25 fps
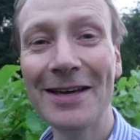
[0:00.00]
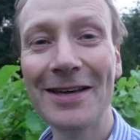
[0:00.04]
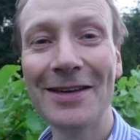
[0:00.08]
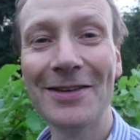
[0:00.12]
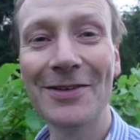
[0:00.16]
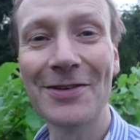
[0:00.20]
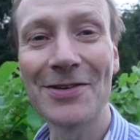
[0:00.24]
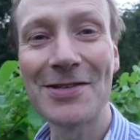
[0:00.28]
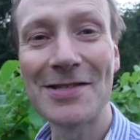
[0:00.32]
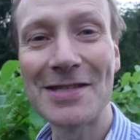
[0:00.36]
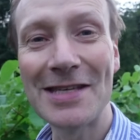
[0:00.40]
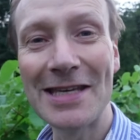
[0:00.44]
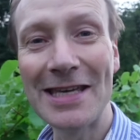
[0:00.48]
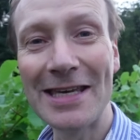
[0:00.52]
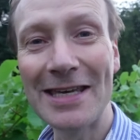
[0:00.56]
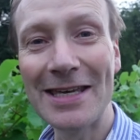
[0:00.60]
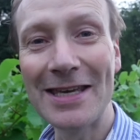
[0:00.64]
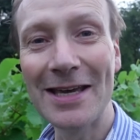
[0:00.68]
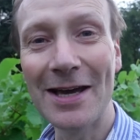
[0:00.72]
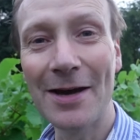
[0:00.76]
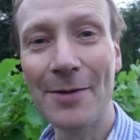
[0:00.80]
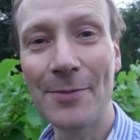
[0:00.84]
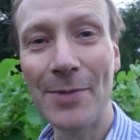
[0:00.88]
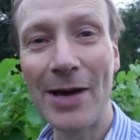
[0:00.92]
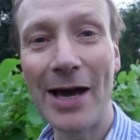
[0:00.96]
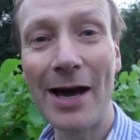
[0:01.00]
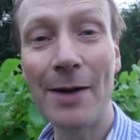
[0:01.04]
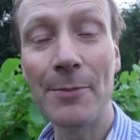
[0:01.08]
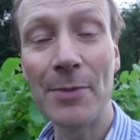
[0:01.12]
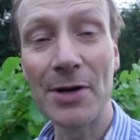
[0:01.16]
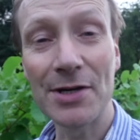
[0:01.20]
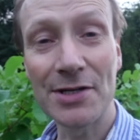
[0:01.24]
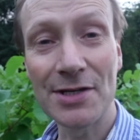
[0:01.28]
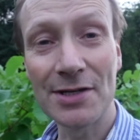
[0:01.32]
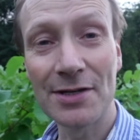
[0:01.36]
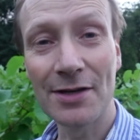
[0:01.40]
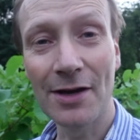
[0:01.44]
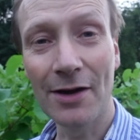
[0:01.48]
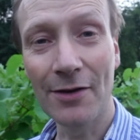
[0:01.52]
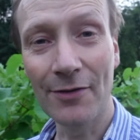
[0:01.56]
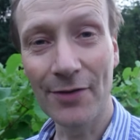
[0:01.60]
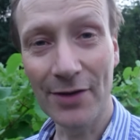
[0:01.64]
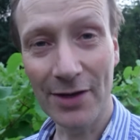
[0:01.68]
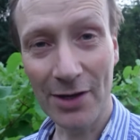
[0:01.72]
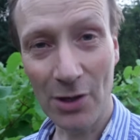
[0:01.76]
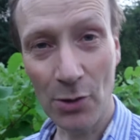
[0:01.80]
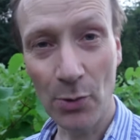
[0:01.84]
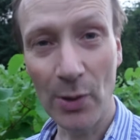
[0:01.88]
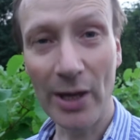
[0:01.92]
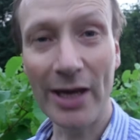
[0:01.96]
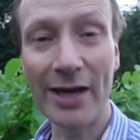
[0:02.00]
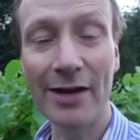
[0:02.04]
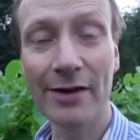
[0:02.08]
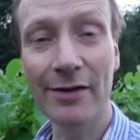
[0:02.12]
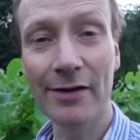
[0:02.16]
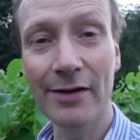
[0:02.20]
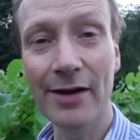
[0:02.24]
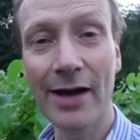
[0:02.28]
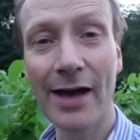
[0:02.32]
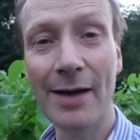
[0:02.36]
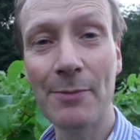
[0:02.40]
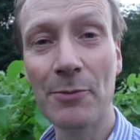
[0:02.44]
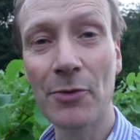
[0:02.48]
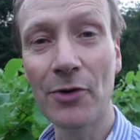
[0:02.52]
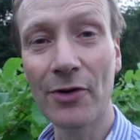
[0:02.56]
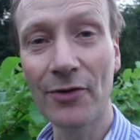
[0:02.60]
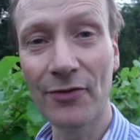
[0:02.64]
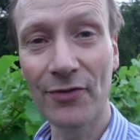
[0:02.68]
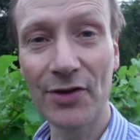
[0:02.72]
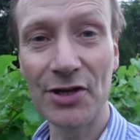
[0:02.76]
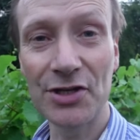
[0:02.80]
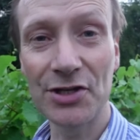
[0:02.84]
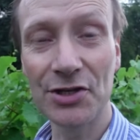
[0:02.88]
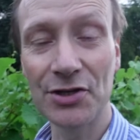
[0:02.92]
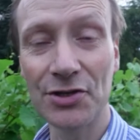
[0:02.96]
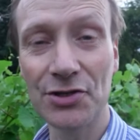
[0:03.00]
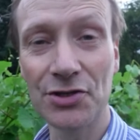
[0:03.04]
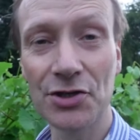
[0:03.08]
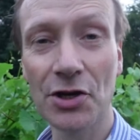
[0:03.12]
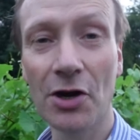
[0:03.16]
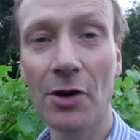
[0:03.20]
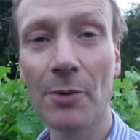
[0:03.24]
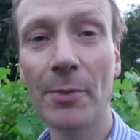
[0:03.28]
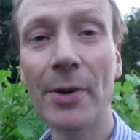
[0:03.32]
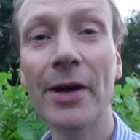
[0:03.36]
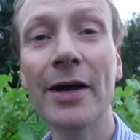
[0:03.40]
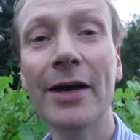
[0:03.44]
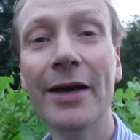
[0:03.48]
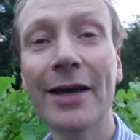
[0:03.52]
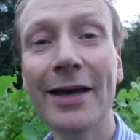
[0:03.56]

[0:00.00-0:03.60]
you'll see how much of a quicker and more efficient job